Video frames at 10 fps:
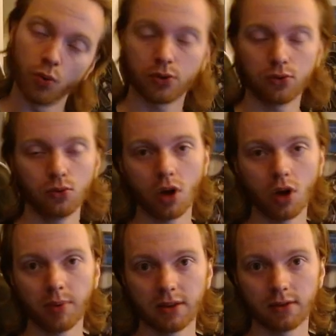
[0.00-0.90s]
2
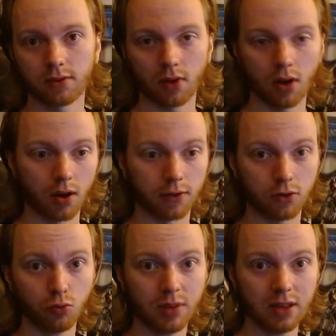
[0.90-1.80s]
copies,
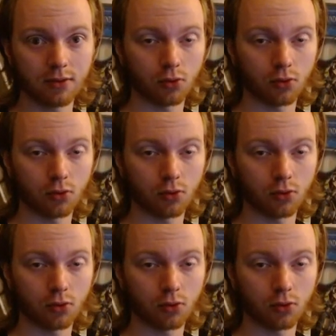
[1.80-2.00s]
2 Beasts